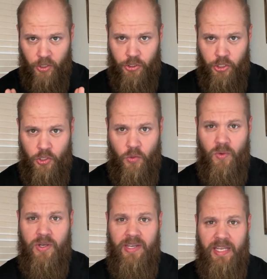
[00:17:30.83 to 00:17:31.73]

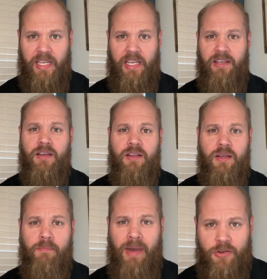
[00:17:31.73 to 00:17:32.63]
you need
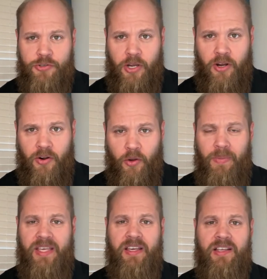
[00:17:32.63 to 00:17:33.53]
Mounjaro
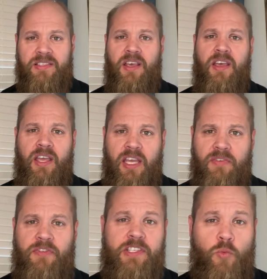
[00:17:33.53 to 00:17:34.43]
because
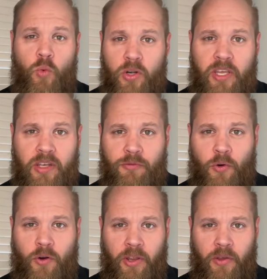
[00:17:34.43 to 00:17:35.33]
if it's working
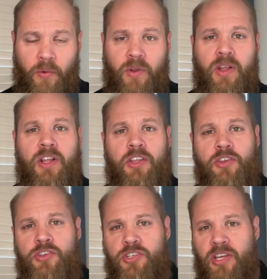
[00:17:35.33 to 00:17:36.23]
for you,
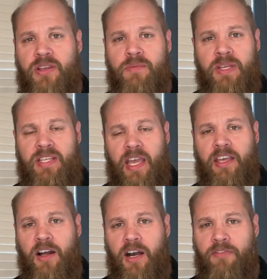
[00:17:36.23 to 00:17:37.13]
you shouldn't be
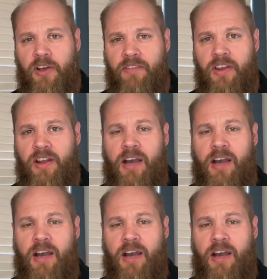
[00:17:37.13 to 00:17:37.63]
taken off of it.